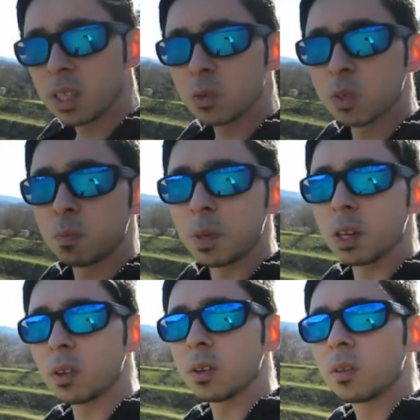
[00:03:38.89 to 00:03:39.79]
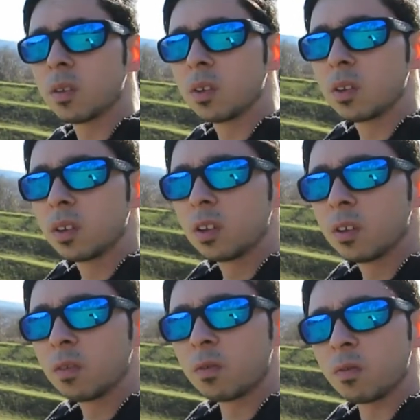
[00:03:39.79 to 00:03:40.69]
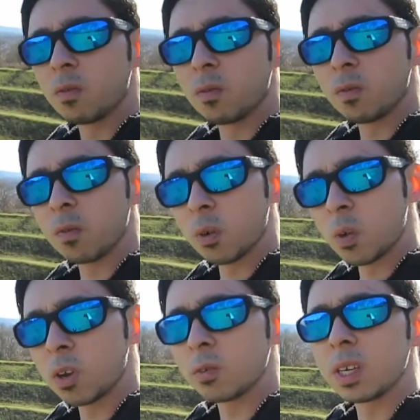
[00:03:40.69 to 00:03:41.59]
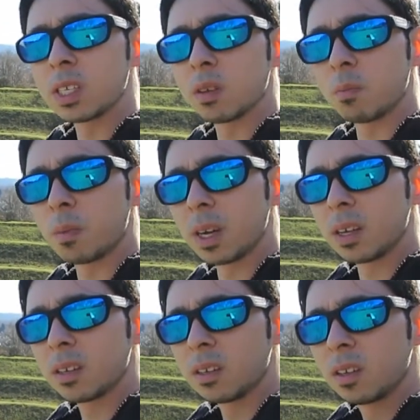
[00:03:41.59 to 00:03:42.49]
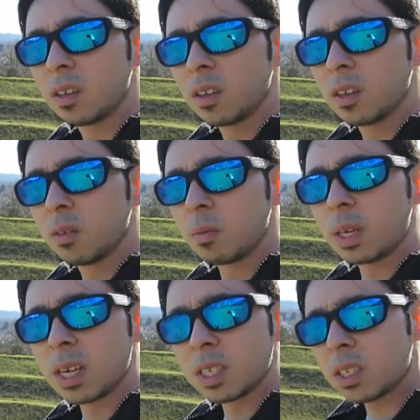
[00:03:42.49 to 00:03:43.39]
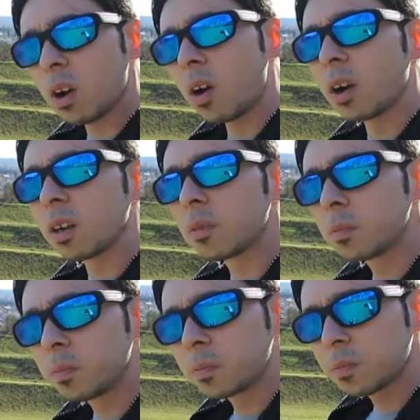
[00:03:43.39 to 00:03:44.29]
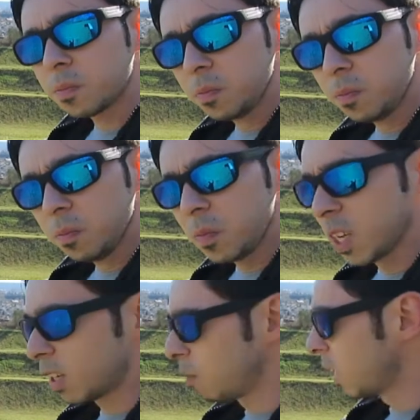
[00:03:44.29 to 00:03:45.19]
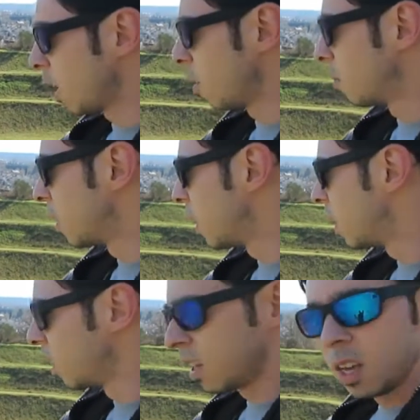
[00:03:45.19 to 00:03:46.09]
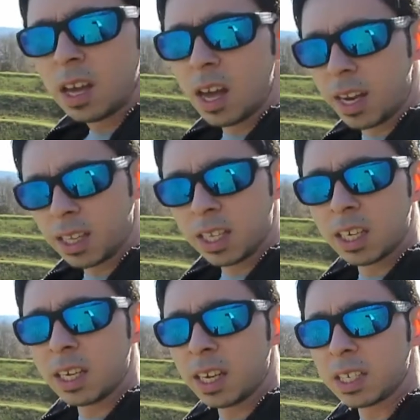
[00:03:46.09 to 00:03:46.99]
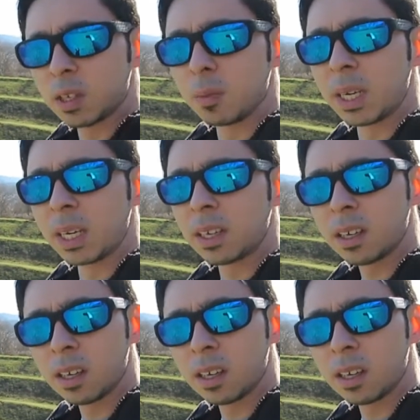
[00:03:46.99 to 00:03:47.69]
this was built for one reason, but because it's art, it can become anything you need it to be.